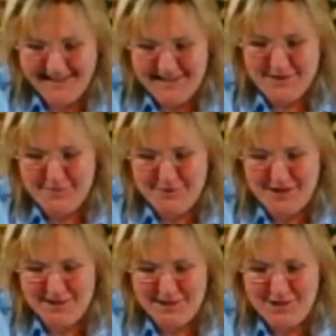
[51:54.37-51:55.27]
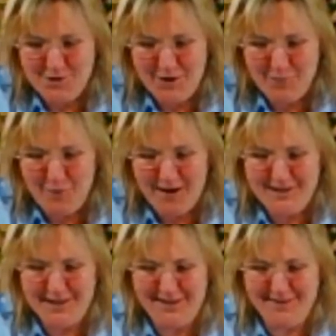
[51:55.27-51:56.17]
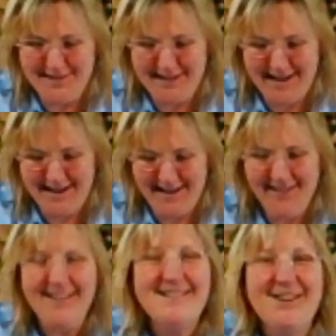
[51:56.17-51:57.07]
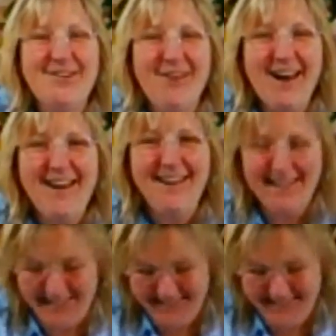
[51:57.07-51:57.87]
So just enjoying watching you tonight. Oh, that's great.